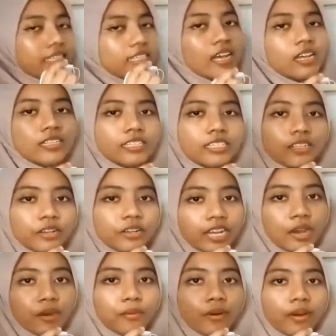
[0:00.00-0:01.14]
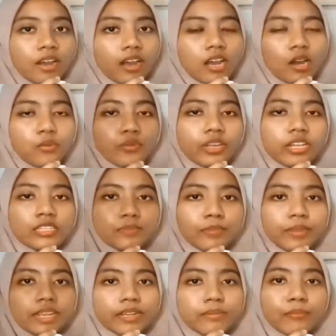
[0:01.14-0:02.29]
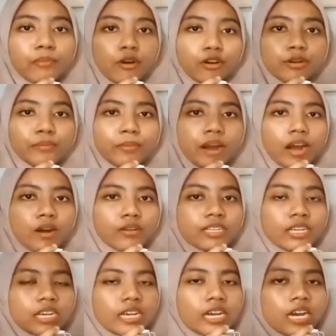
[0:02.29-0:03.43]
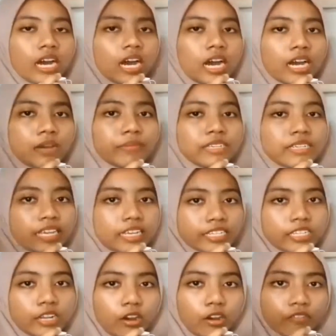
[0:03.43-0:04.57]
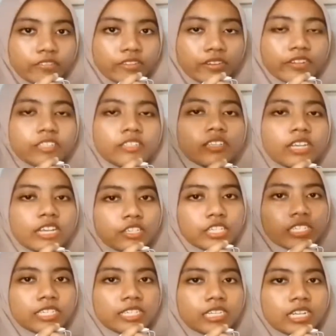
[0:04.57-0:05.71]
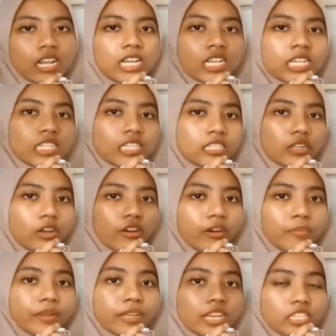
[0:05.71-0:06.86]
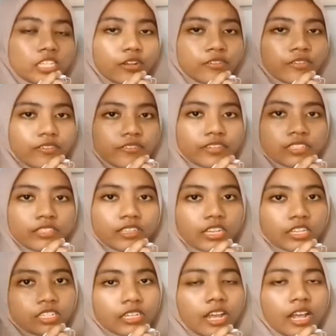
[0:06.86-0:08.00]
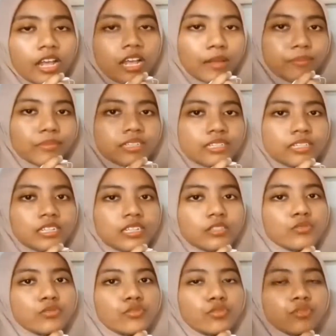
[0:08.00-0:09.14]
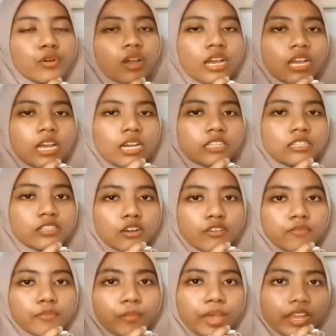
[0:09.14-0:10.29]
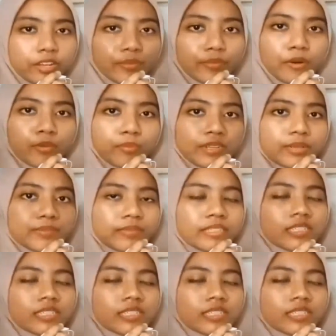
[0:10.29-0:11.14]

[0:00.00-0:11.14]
So now I will explain more about application of differentiation. So application of differentiation helps us to solve many problems.